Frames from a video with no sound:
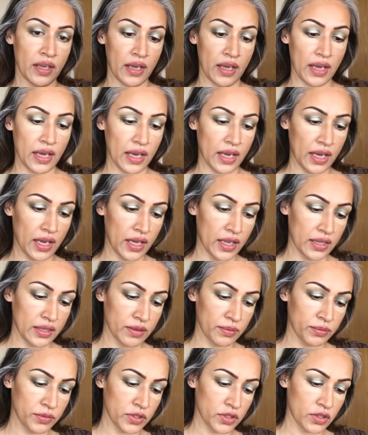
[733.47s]
and
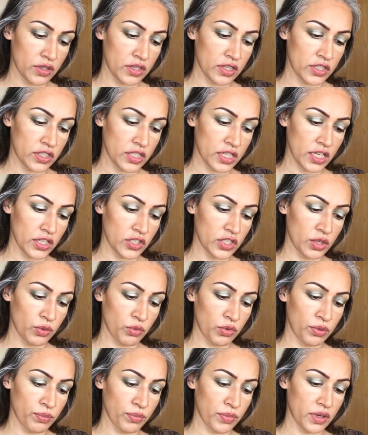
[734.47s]
I'm just going to touch it
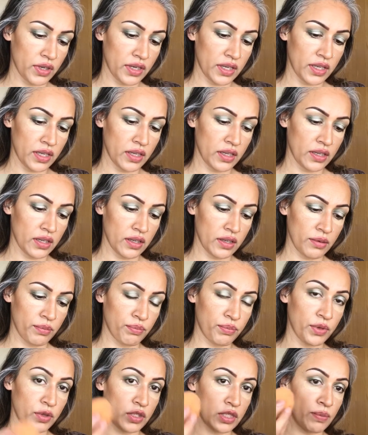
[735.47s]
with my
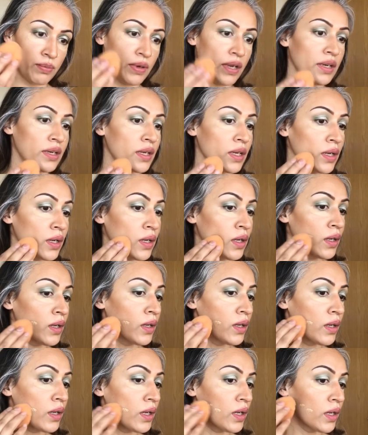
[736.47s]
beauty blender
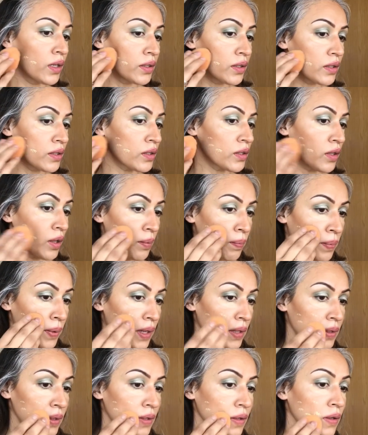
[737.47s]
and just start
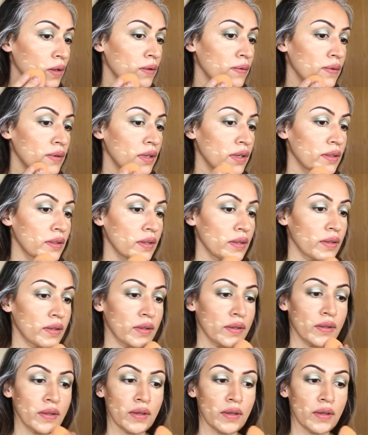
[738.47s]
patting over like this.